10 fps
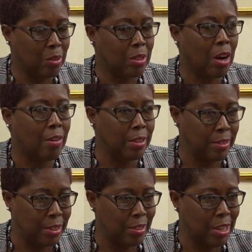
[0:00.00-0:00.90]

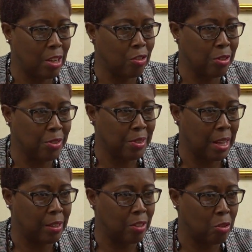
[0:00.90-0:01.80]
current international
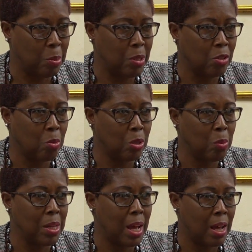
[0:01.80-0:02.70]
standards, because what
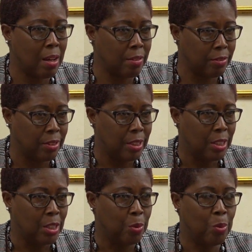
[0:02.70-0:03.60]
we have
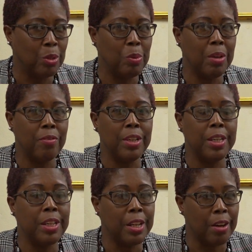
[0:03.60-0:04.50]

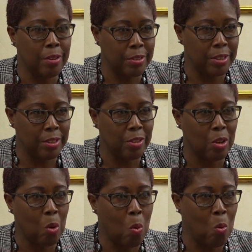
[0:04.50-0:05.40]
inherited is
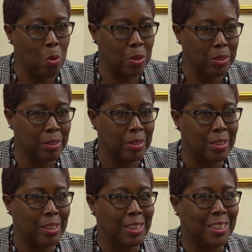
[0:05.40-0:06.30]
an old
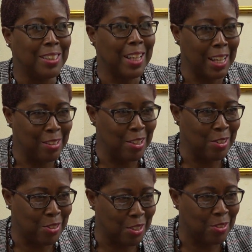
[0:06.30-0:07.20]

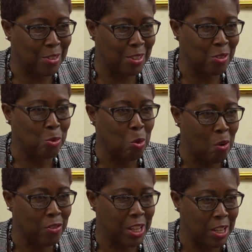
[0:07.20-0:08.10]
1960s
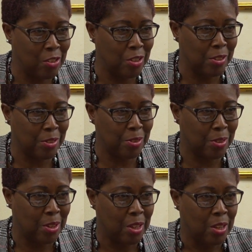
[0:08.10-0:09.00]
row of cages.